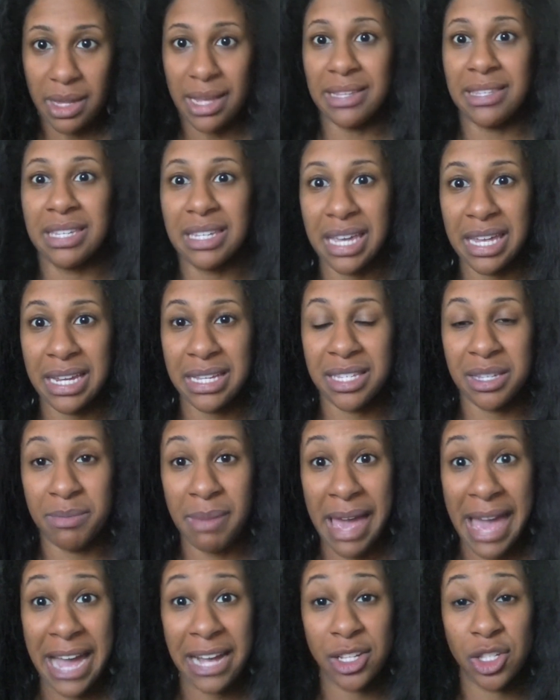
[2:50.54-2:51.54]
to get it to
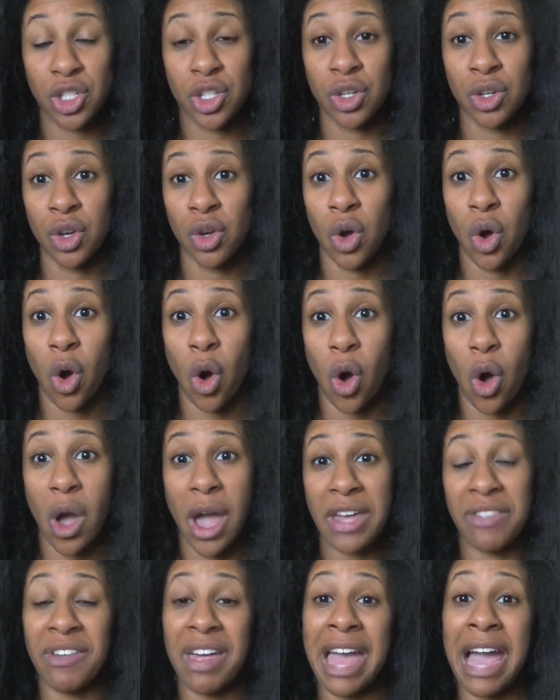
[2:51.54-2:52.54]
match.
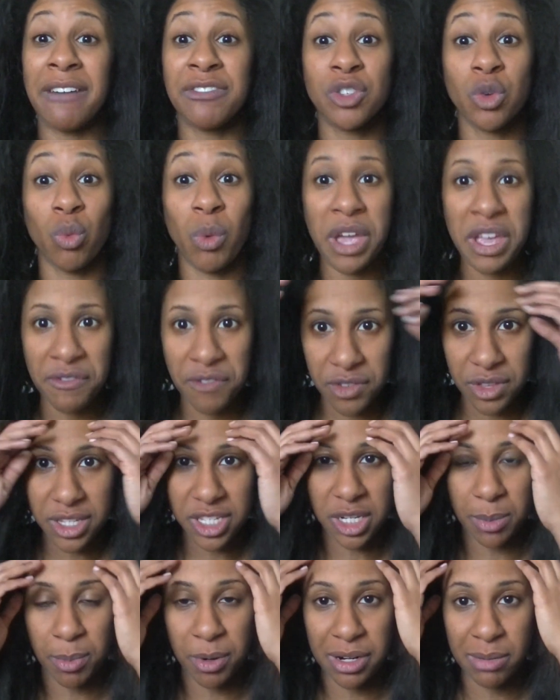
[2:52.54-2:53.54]
And I have to wait for
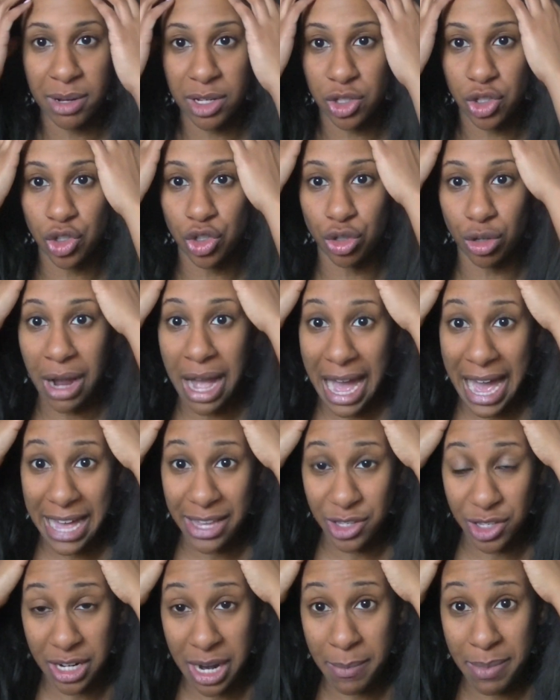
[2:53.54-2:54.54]
this to pretty much dry
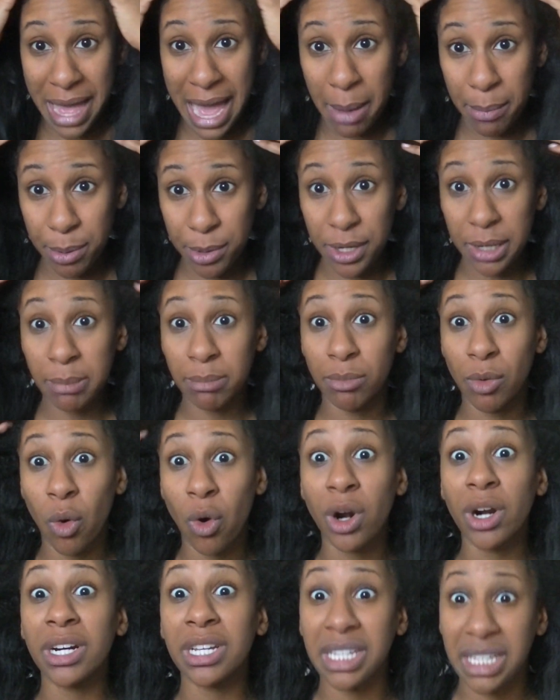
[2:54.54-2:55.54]
so that I'm not putting
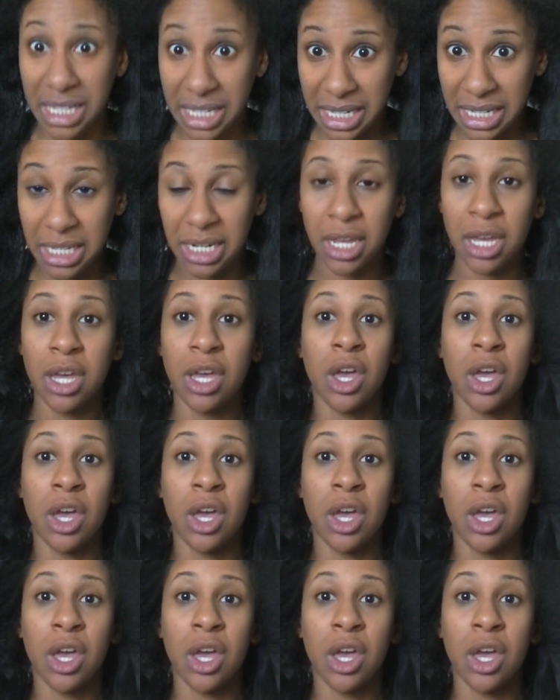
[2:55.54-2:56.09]
more heat